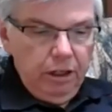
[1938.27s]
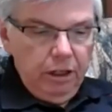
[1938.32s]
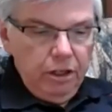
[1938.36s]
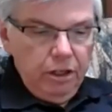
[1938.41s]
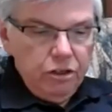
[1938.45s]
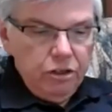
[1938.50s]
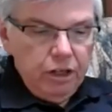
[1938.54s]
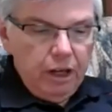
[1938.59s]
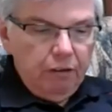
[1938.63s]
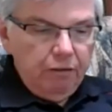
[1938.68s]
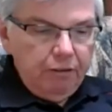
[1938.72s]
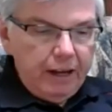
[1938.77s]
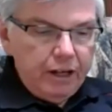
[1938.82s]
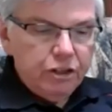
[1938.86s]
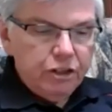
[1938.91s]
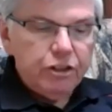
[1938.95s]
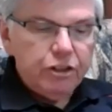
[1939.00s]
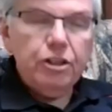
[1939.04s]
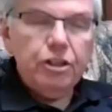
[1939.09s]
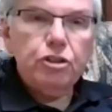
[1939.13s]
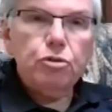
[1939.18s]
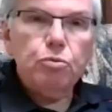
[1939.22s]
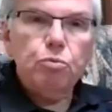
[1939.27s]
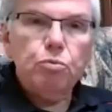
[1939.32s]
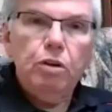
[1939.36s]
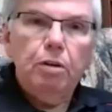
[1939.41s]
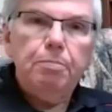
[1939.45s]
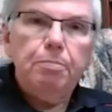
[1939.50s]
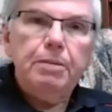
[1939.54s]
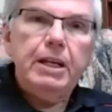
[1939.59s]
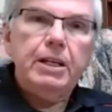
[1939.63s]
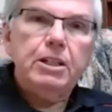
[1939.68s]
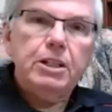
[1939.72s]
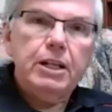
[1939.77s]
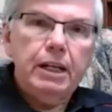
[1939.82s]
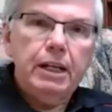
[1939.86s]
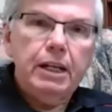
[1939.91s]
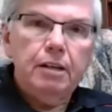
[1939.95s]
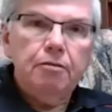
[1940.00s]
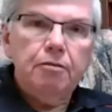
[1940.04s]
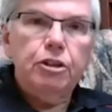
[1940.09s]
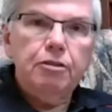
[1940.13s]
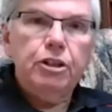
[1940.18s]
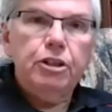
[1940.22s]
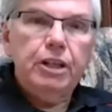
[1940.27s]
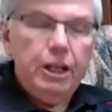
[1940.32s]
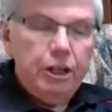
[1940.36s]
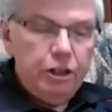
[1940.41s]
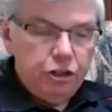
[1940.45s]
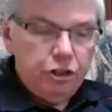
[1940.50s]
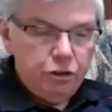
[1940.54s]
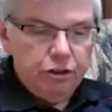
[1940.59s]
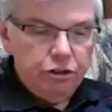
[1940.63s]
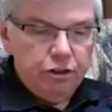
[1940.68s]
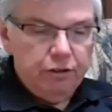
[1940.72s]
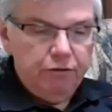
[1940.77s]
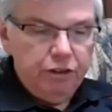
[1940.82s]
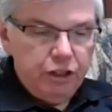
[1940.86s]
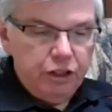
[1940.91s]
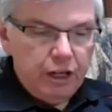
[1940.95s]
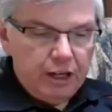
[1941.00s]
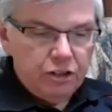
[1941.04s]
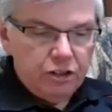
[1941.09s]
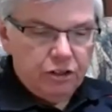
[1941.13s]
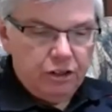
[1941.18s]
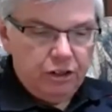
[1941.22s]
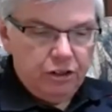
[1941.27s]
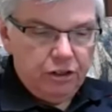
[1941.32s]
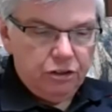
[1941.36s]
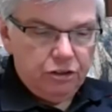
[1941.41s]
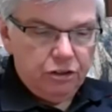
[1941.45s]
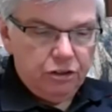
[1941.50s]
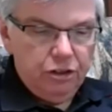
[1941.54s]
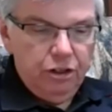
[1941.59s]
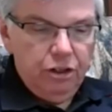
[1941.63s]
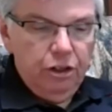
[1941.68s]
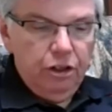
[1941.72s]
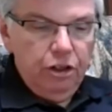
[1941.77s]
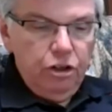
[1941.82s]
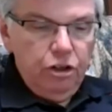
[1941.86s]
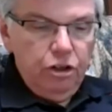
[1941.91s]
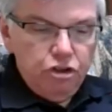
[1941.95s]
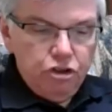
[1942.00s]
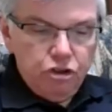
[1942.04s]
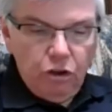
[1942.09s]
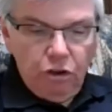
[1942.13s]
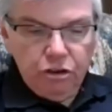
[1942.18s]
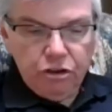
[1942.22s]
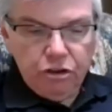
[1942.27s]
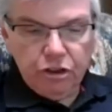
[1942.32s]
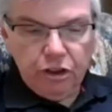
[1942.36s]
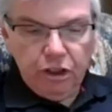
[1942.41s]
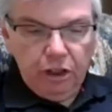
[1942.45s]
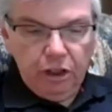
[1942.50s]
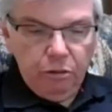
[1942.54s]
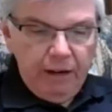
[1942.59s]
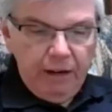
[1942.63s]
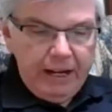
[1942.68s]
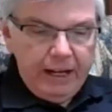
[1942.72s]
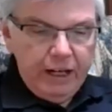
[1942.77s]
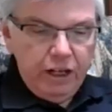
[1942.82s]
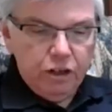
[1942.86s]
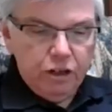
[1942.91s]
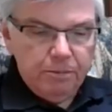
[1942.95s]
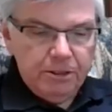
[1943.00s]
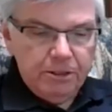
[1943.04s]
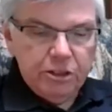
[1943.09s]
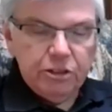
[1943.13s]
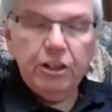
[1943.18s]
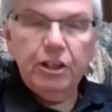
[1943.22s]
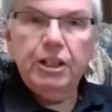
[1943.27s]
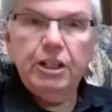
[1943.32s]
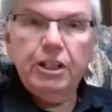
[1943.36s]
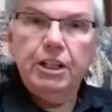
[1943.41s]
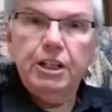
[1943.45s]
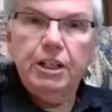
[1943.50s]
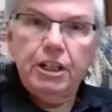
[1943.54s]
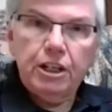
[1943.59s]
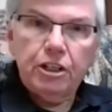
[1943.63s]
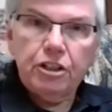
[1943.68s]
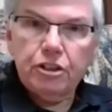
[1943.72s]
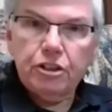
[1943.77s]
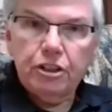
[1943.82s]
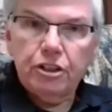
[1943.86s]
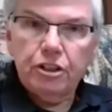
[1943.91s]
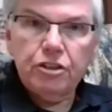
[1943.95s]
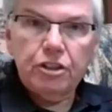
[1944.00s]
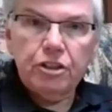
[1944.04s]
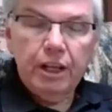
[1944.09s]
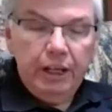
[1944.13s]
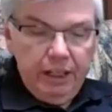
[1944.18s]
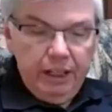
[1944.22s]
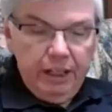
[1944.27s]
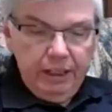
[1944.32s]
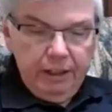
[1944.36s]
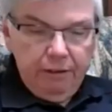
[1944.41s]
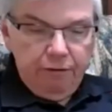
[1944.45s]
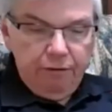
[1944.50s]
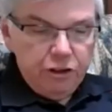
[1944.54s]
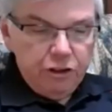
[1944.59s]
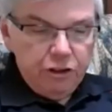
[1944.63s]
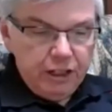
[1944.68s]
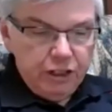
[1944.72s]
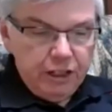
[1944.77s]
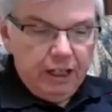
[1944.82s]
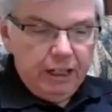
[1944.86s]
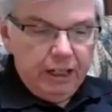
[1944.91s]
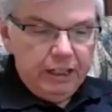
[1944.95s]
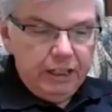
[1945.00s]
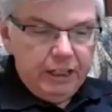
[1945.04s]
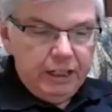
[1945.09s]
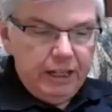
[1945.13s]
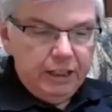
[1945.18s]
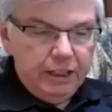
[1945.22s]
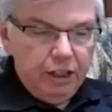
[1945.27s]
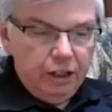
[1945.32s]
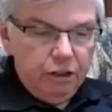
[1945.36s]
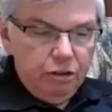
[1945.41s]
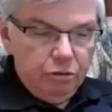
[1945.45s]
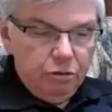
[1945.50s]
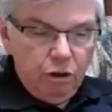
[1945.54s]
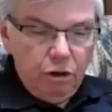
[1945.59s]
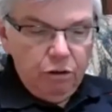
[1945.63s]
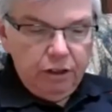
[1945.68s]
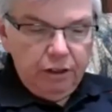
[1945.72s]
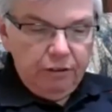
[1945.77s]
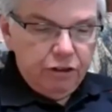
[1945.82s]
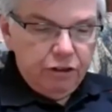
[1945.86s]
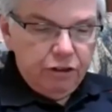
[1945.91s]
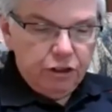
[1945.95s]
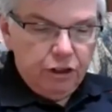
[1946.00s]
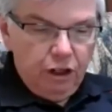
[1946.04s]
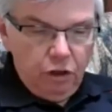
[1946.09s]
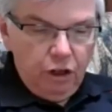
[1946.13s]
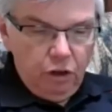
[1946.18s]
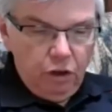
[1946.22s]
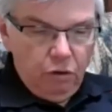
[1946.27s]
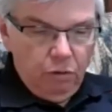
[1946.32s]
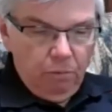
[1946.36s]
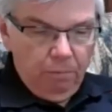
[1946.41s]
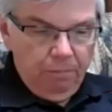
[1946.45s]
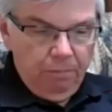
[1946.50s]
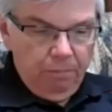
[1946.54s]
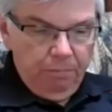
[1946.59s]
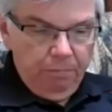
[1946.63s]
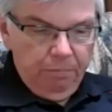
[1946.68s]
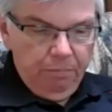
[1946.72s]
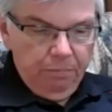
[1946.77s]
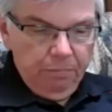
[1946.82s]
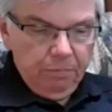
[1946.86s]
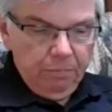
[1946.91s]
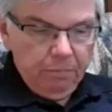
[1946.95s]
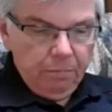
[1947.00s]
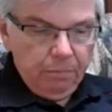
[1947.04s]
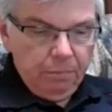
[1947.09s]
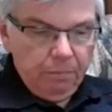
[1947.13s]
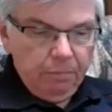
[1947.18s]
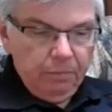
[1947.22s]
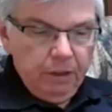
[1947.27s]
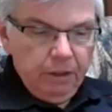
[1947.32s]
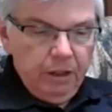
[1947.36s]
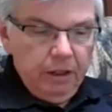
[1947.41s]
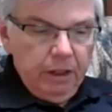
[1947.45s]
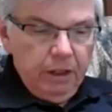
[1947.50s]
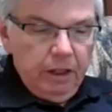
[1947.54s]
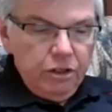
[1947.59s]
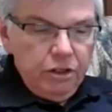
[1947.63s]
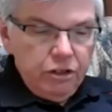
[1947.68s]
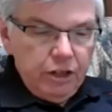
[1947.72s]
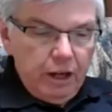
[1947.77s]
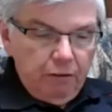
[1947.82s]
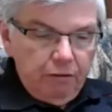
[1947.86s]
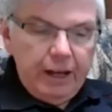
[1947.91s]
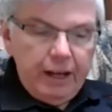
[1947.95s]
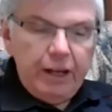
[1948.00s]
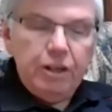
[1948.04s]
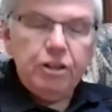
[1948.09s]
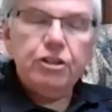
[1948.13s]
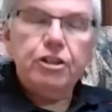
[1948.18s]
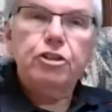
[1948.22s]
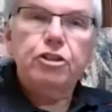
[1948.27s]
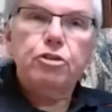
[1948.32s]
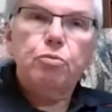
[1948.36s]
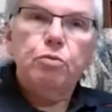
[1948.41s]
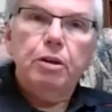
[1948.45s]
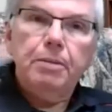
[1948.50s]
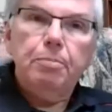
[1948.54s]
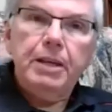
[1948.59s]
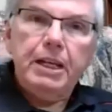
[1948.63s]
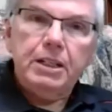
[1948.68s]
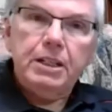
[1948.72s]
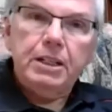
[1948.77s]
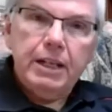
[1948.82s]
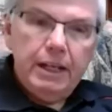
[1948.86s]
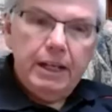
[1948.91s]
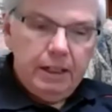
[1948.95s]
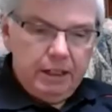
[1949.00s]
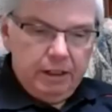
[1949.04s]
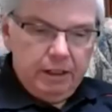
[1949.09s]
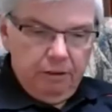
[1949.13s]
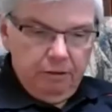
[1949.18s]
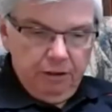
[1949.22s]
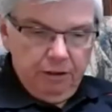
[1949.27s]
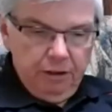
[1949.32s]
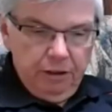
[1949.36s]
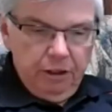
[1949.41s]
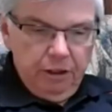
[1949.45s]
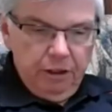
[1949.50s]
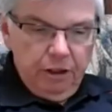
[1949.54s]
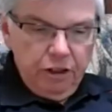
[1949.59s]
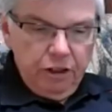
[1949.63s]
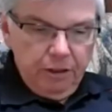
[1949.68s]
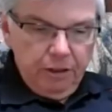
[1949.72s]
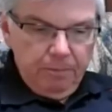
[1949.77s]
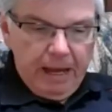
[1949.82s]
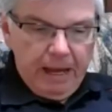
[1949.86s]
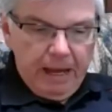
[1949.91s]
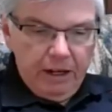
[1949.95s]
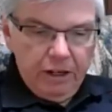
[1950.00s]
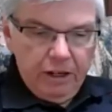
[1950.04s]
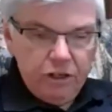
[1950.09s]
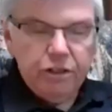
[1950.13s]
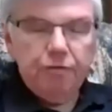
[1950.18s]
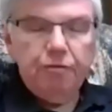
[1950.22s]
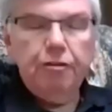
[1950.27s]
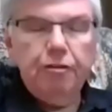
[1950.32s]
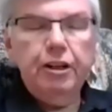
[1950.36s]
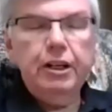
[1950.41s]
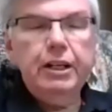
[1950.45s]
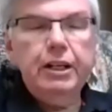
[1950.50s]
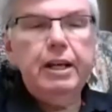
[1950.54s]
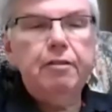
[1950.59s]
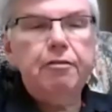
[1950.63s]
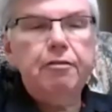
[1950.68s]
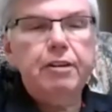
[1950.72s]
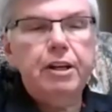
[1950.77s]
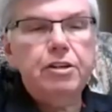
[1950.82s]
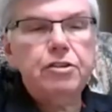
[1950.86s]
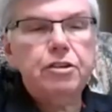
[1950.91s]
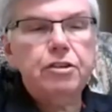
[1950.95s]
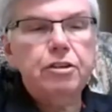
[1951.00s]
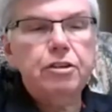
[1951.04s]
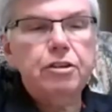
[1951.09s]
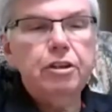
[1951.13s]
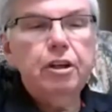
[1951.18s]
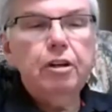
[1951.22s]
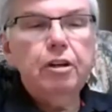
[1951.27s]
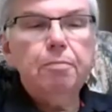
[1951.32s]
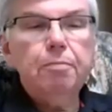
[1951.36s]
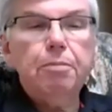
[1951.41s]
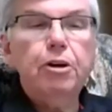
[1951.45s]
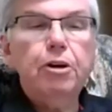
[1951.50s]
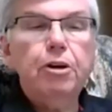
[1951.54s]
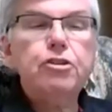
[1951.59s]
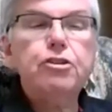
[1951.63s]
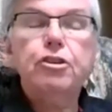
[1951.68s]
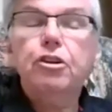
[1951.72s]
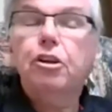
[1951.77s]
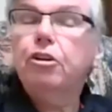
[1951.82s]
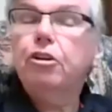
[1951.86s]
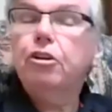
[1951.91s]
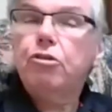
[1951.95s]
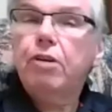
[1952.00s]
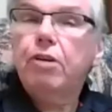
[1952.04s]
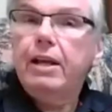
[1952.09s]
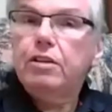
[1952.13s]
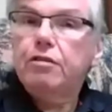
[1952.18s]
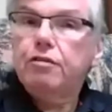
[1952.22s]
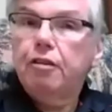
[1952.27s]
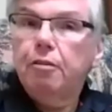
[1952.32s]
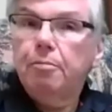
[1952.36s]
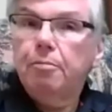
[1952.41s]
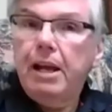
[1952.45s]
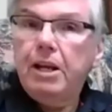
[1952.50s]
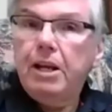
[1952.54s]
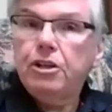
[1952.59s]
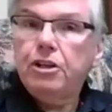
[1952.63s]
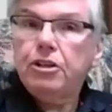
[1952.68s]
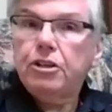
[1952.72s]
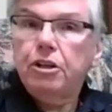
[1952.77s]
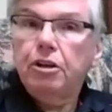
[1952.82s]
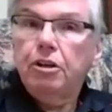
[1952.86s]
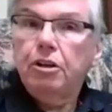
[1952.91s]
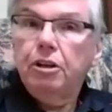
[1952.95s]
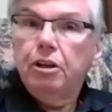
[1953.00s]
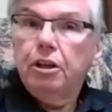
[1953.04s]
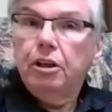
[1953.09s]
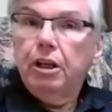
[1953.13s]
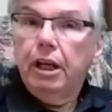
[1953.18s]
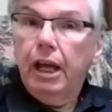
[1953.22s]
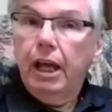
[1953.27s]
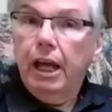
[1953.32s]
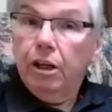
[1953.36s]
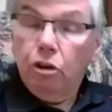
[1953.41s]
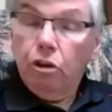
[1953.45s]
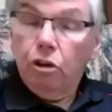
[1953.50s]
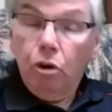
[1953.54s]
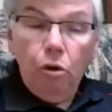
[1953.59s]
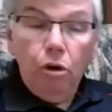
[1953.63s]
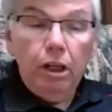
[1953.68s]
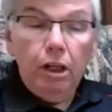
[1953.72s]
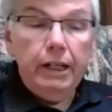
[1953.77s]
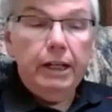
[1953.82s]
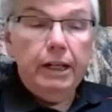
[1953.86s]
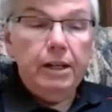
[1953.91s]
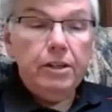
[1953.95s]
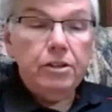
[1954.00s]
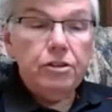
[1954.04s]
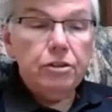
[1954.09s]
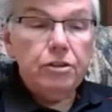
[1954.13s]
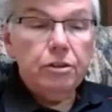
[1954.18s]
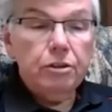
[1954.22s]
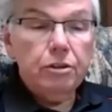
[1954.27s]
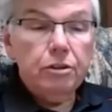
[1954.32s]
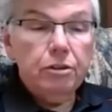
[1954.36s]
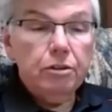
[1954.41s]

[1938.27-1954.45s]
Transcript: Salvationists will be attentive to issues of justice, social arrangements and conditions that facilitate the growth of shalom, Salvationists will be attentive to matters of forgiveness, personal transformation, and holiness.